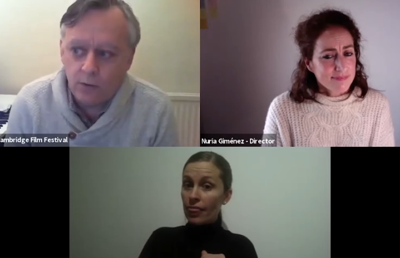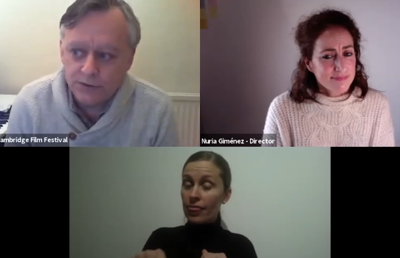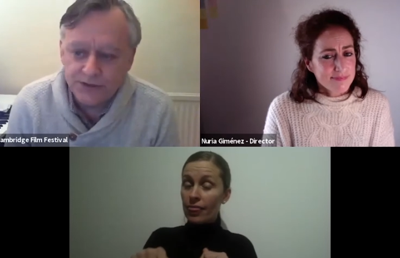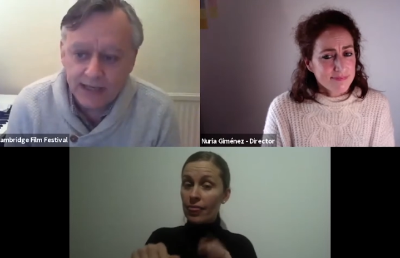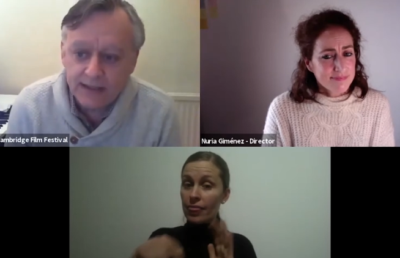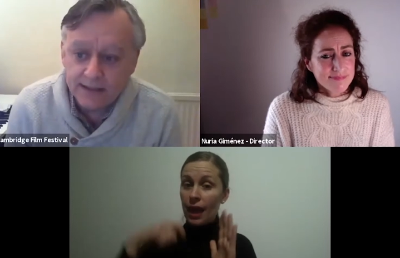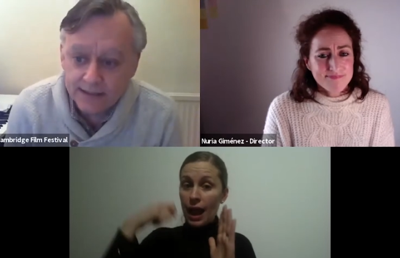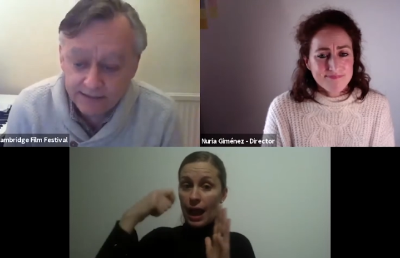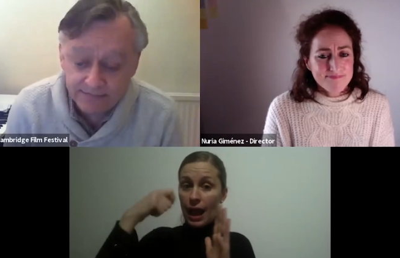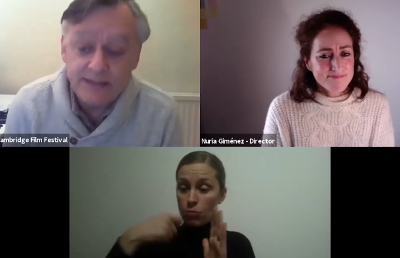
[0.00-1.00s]
Speaker 1: all
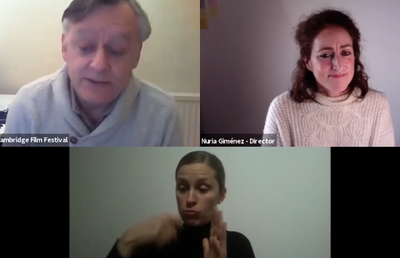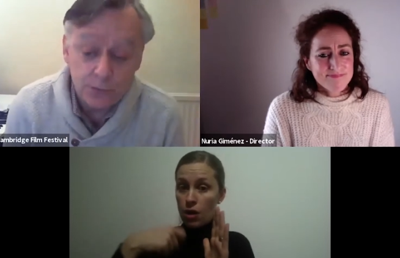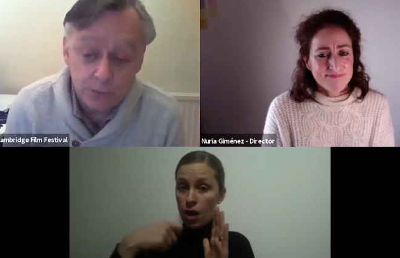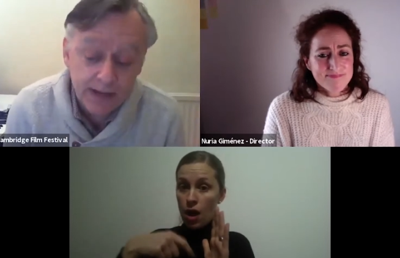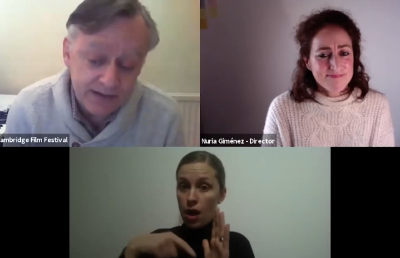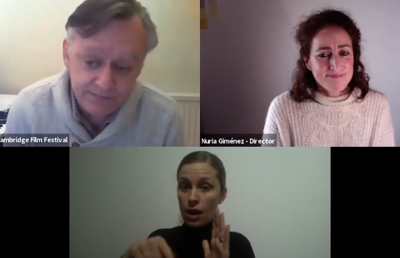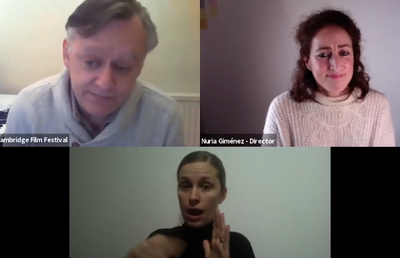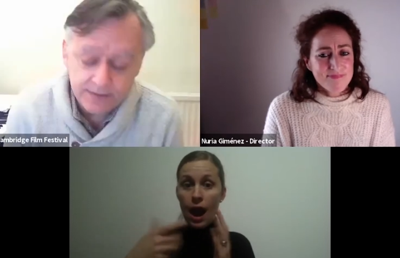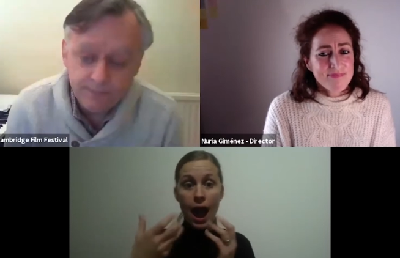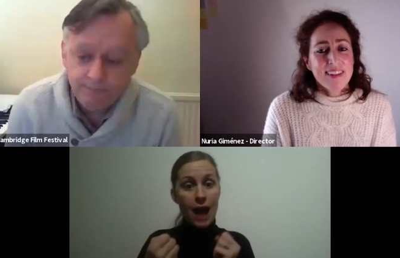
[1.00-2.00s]
silent, if they survive
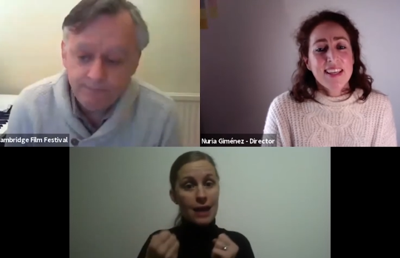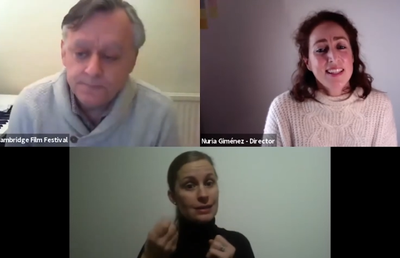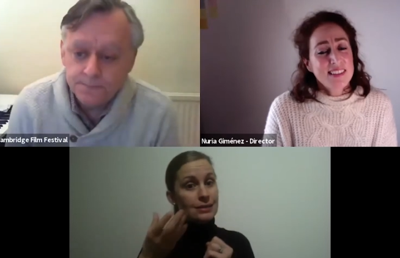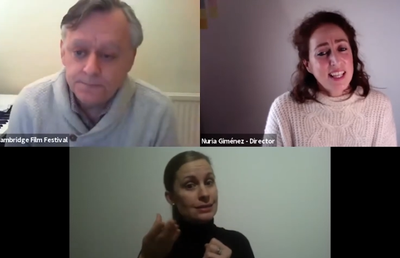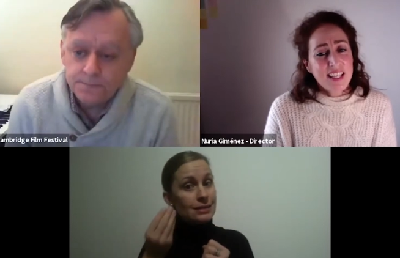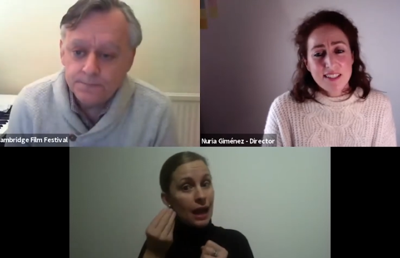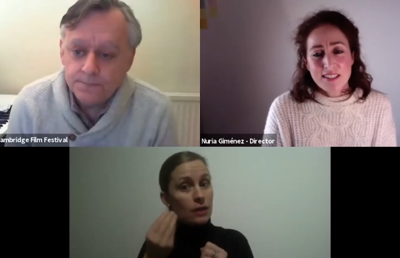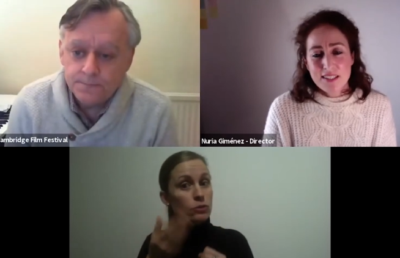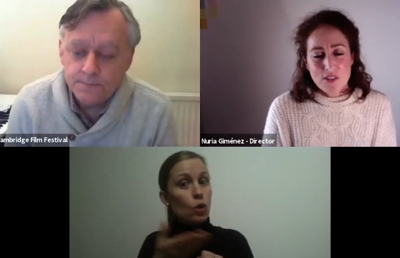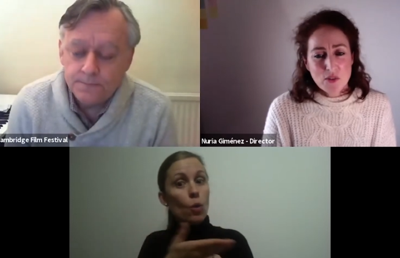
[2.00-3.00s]
Speaker 2: they
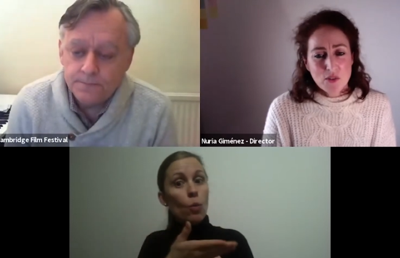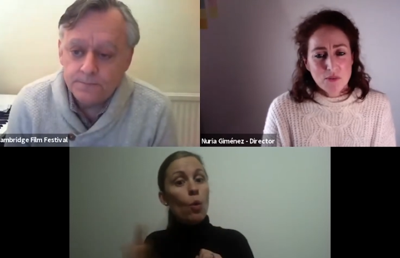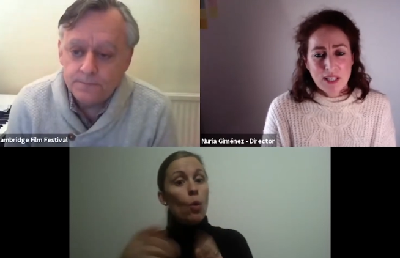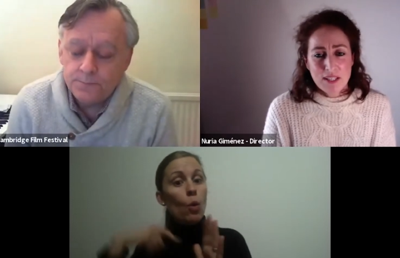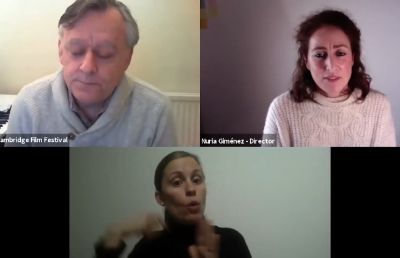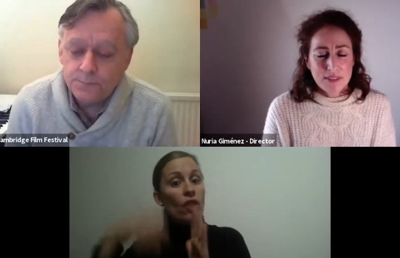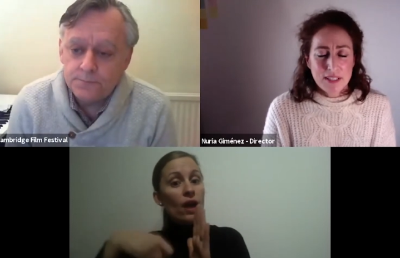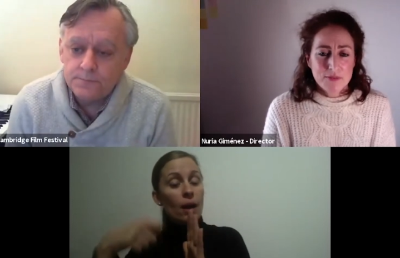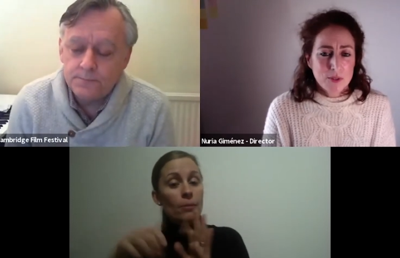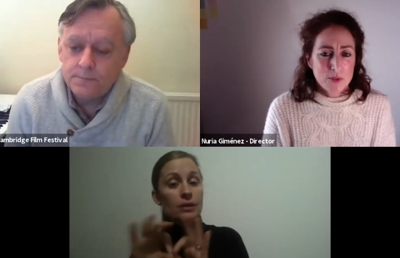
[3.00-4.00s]
didn't survive,
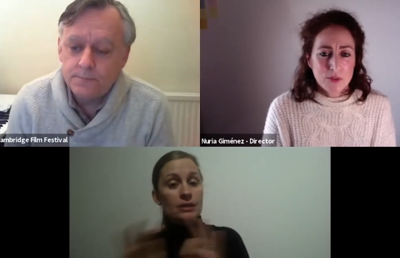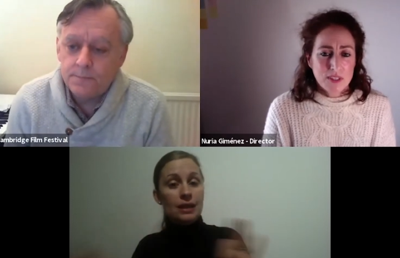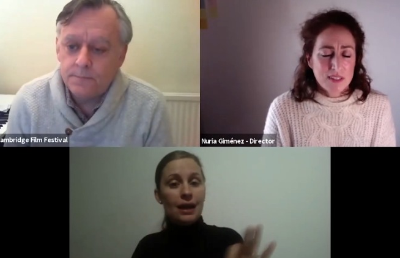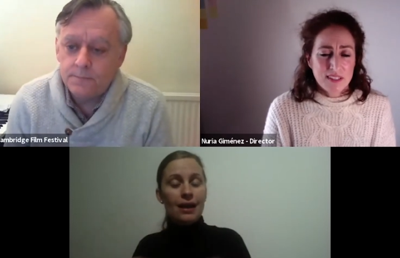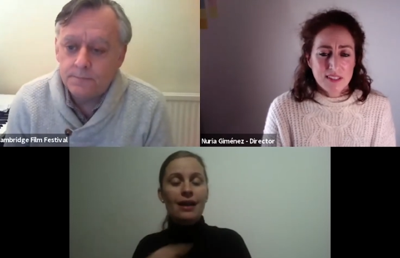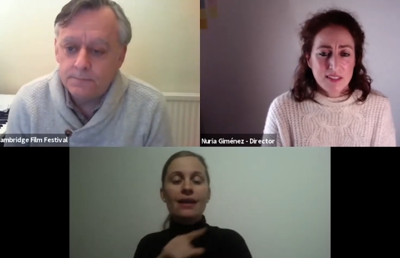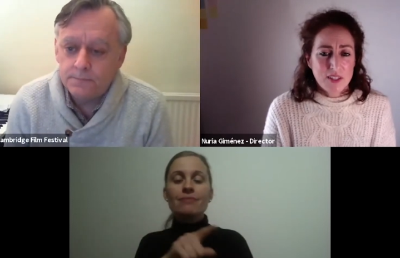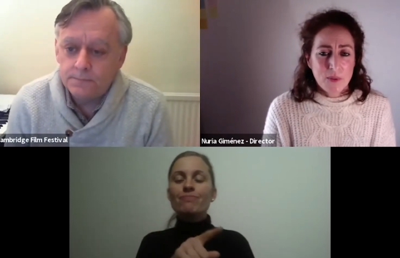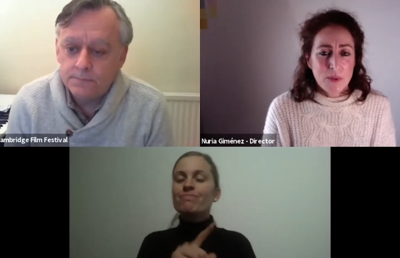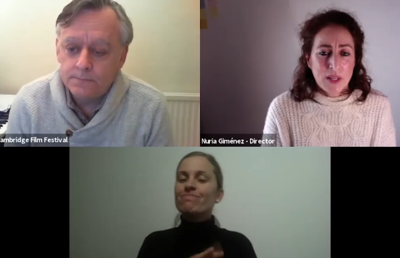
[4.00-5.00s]
unfortunately.
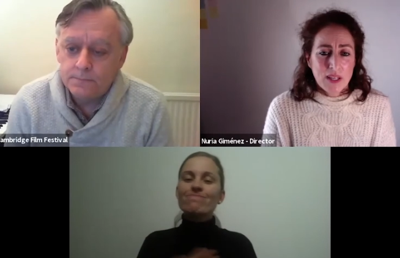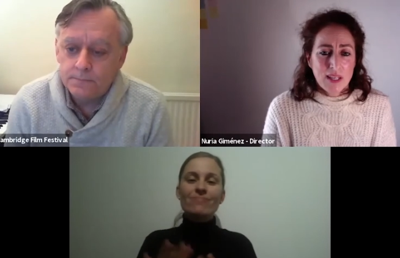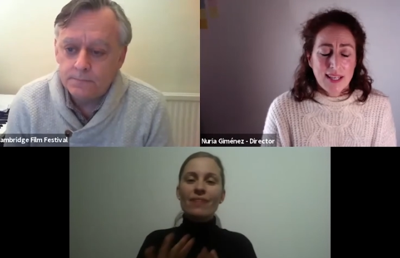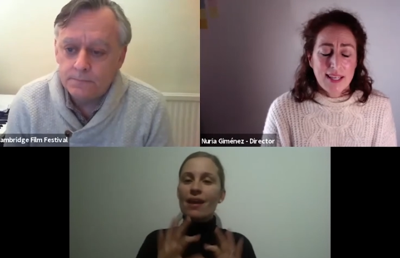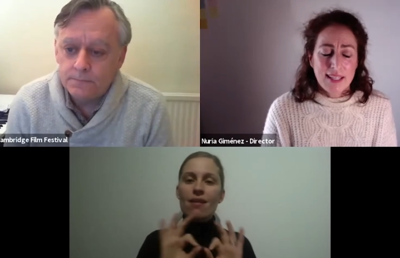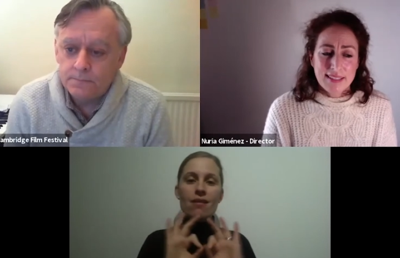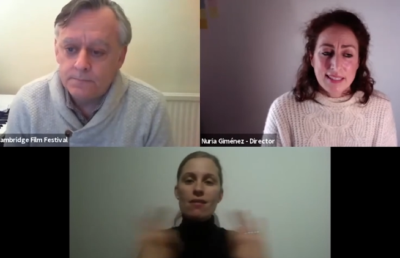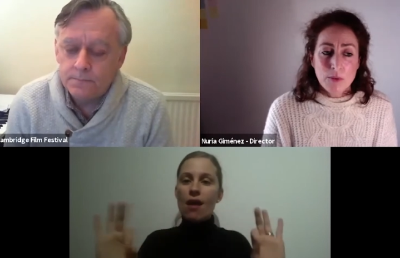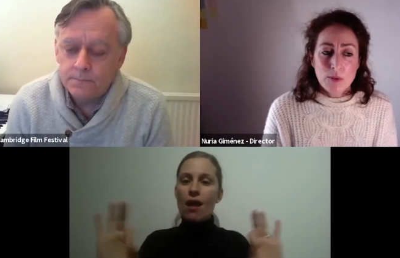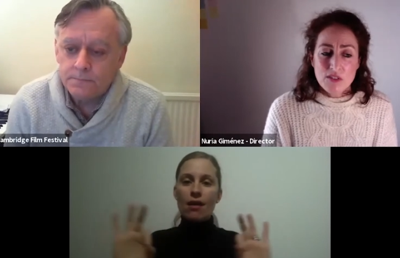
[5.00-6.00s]
No. Uh,
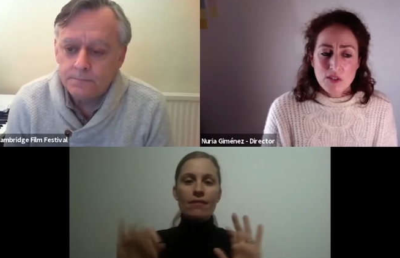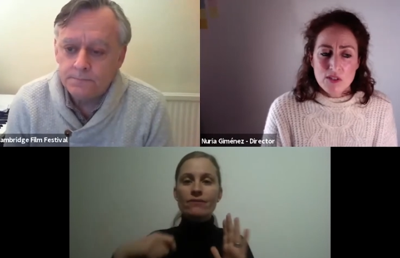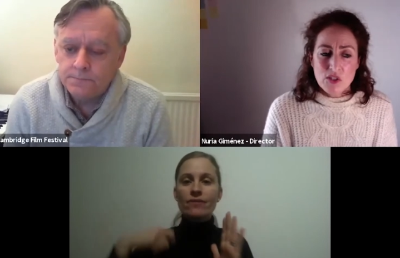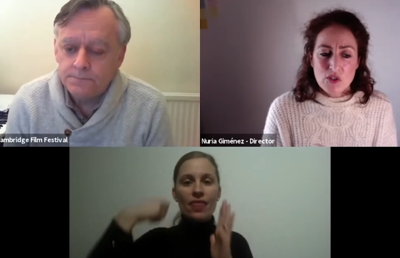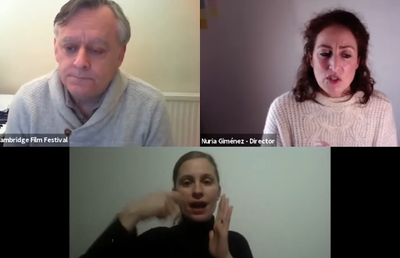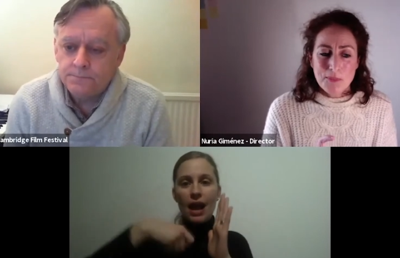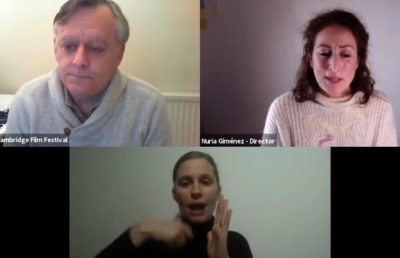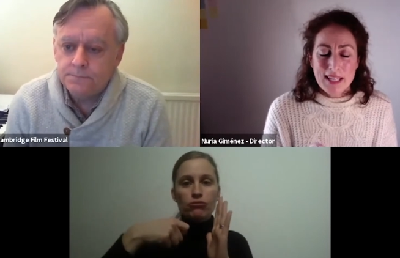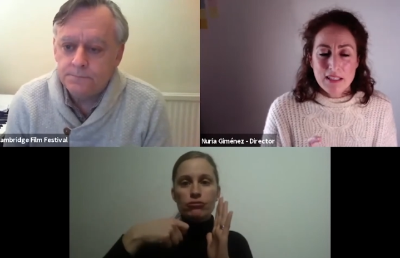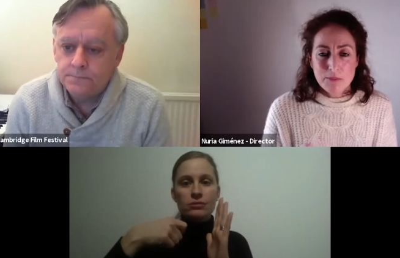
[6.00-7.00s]
there was also some
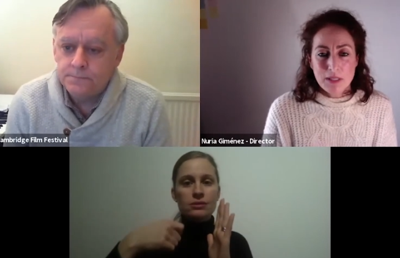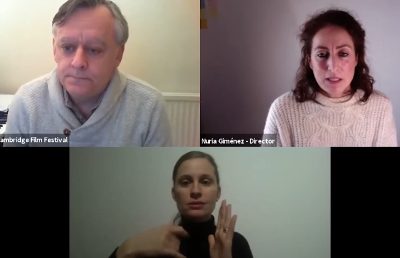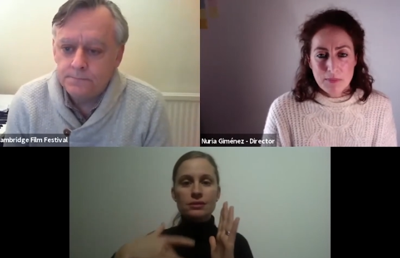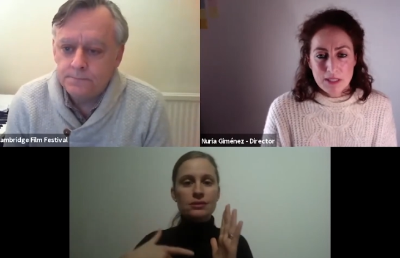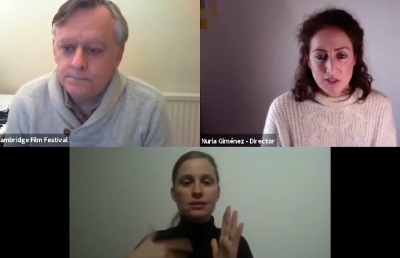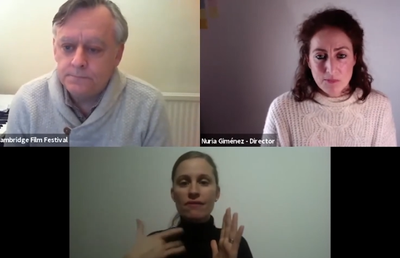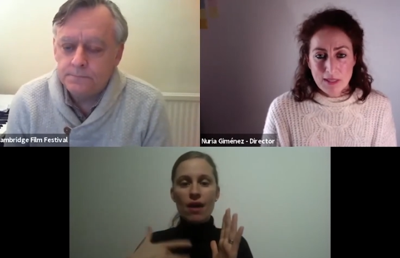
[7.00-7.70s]
8 millimeters